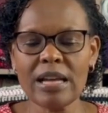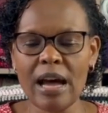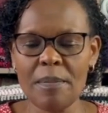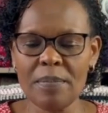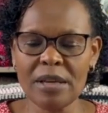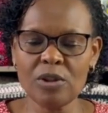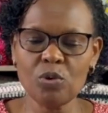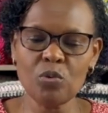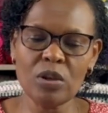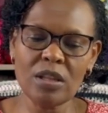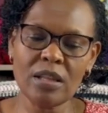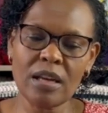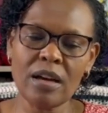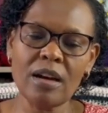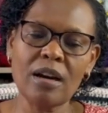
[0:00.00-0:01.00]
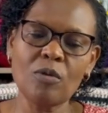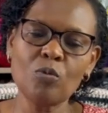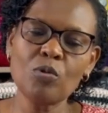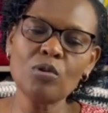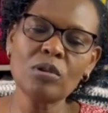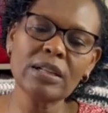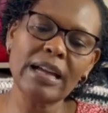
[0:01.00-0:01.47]
happens with
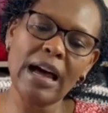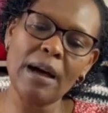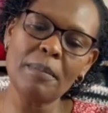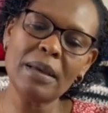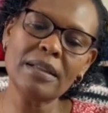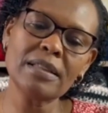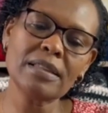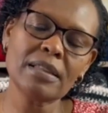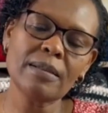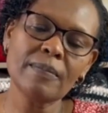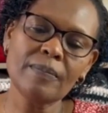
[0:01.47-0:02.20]
wool garments.